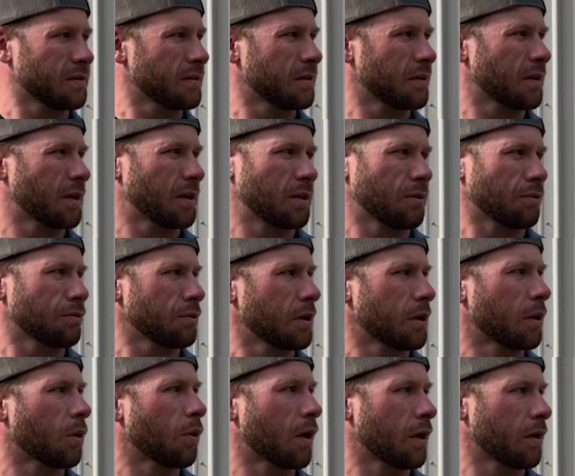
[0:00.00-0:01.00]
and I had to
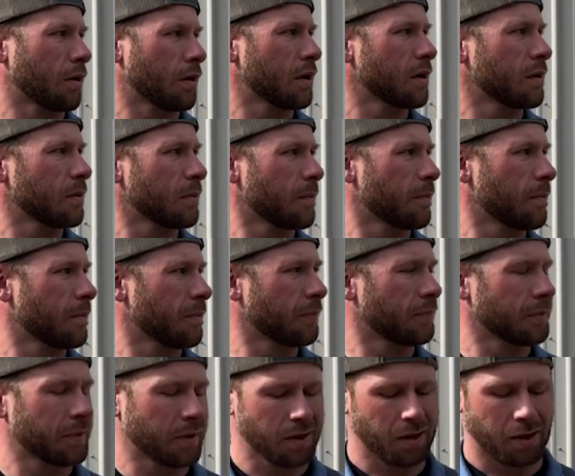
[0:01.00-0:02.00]
reacquire it.
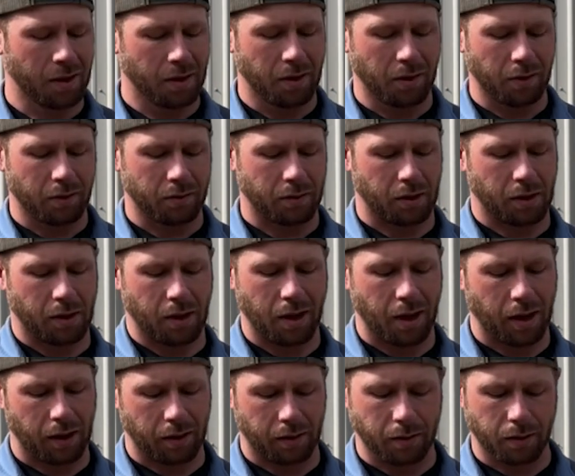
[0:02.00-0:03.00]
So that
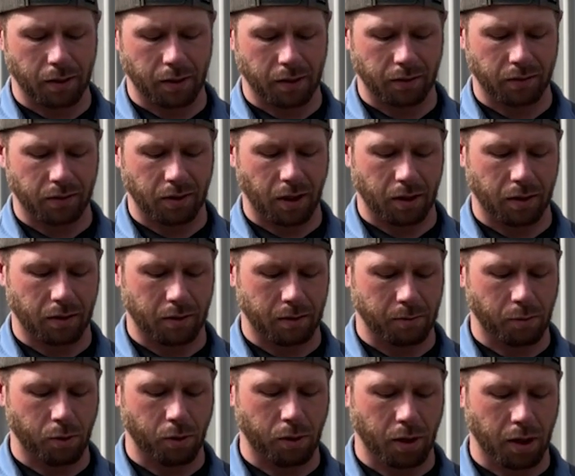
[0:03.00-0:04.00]
added like a second or
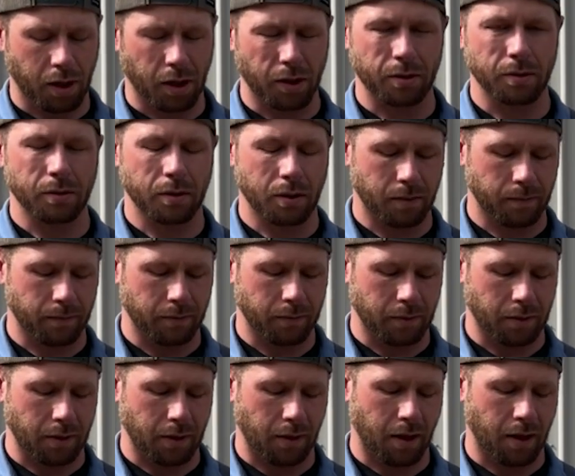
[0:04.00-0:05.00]
more onto it.
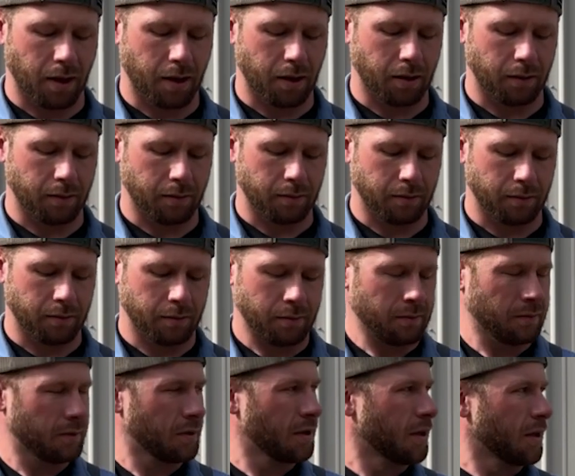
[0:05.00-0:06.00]
And that
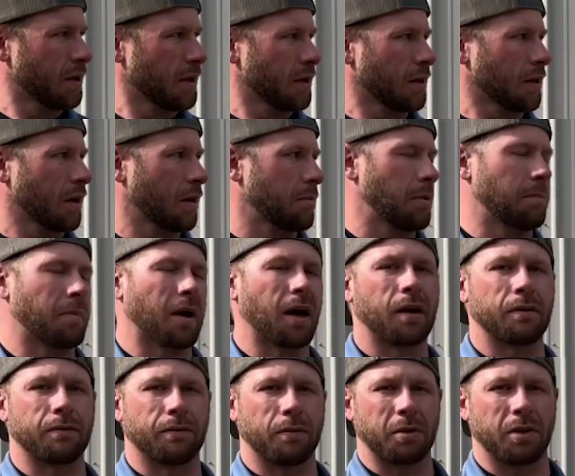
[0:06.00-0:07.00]
can be
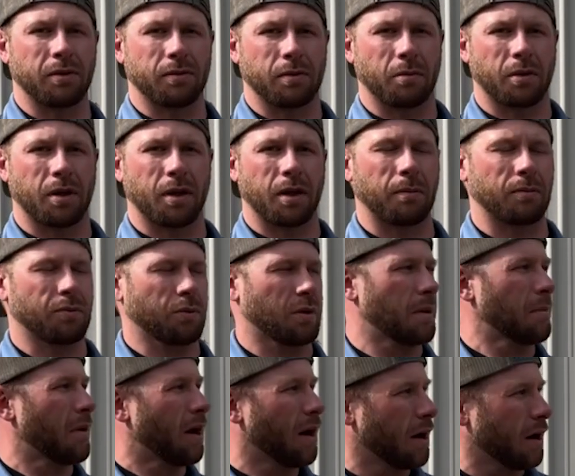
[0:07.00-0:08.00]
bad for me sometimes when
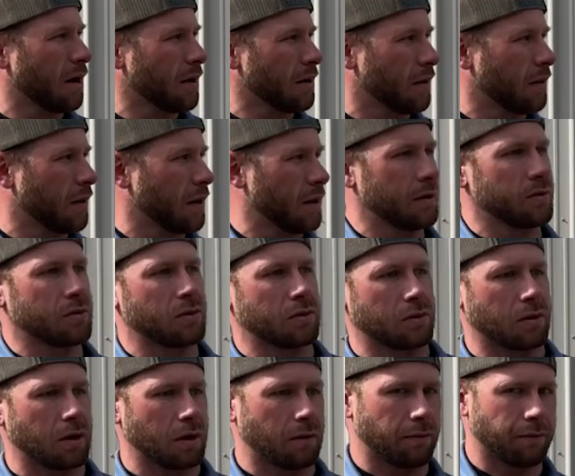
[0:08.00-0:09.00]
I'm on and then it
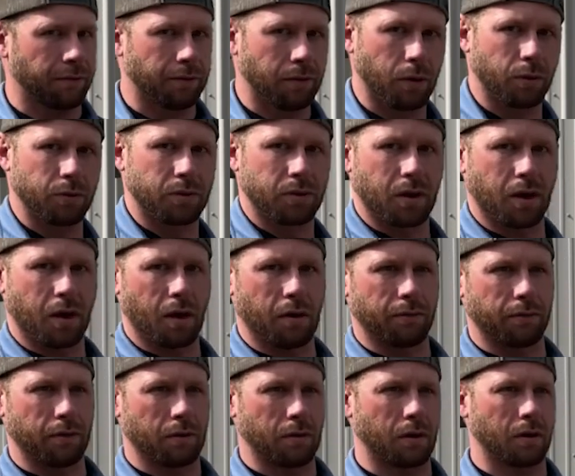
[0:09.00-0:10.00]
just floats
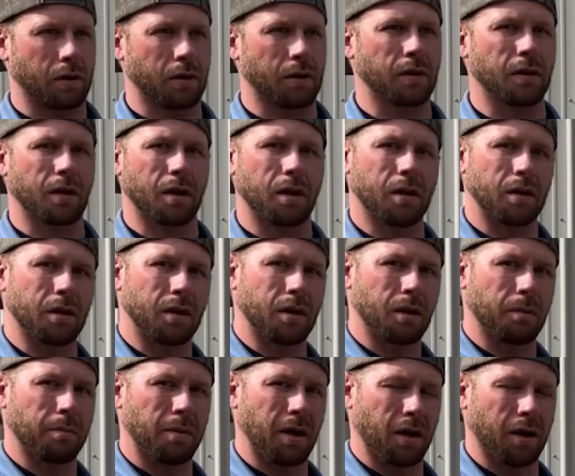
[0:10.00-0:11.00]
off the target and I need to get
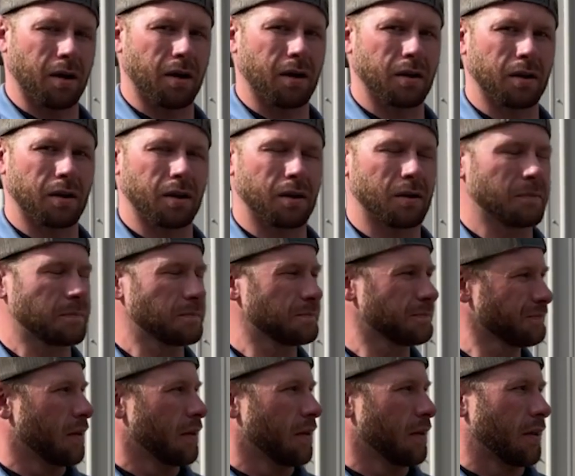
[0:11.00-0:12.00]
it back on again.
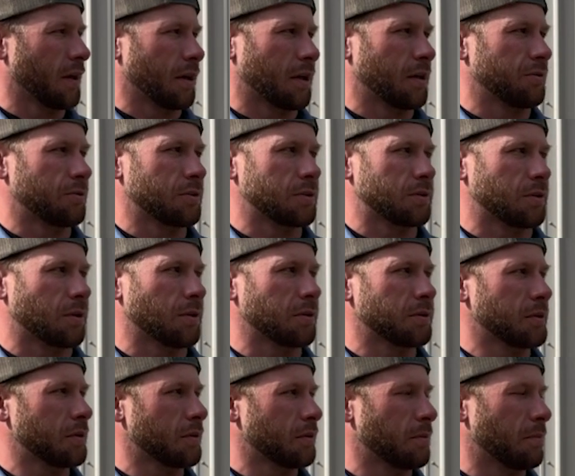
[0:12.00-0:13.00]
That can result
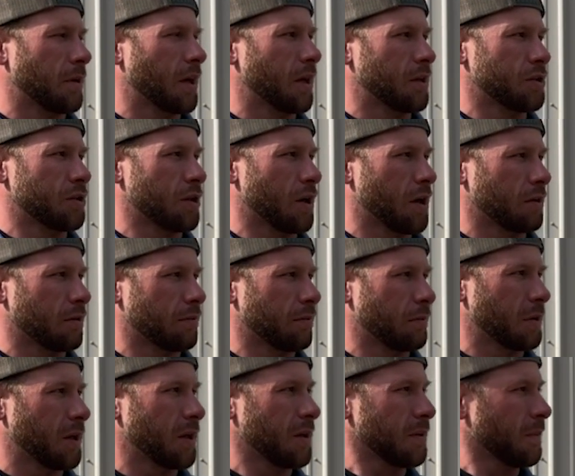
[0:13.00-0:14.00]
in some bad shots for
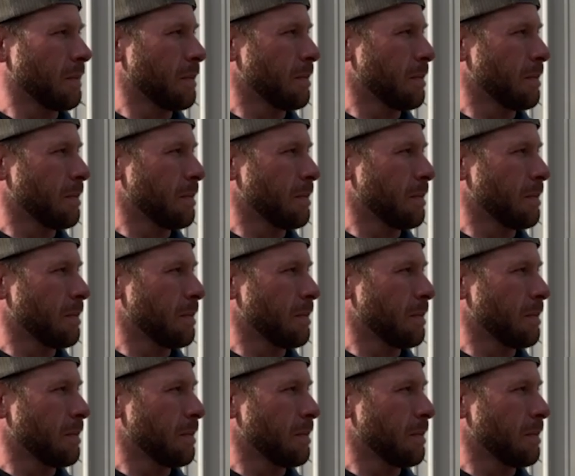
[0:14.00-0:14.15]
me.